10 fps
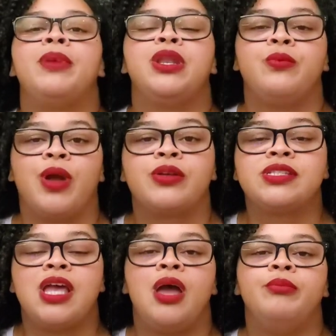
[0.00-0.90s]
but it
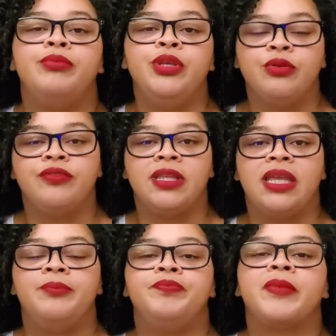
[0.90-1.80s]
works
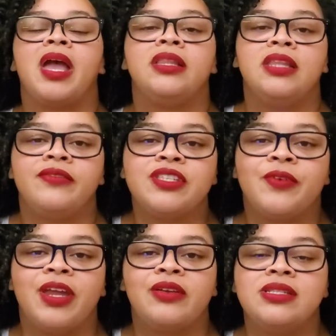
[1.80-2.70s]
beautifully. I love this
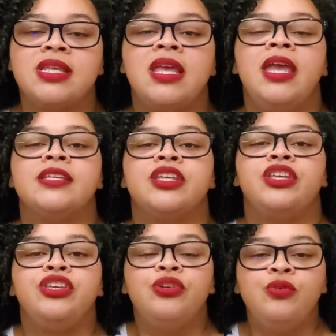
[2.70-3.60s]
fragrance. It's a
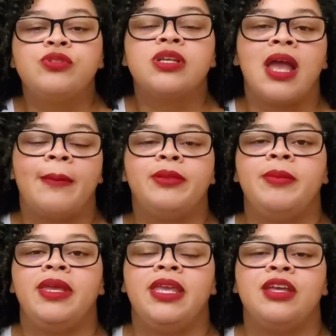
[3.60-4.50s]
huge
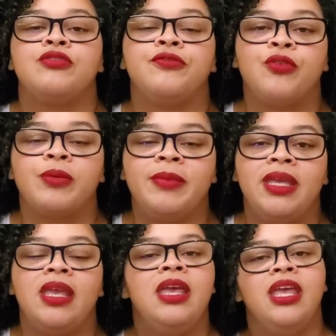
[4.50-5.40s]
compliment getter for
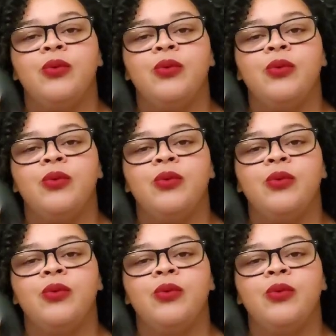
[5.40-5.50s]
me. It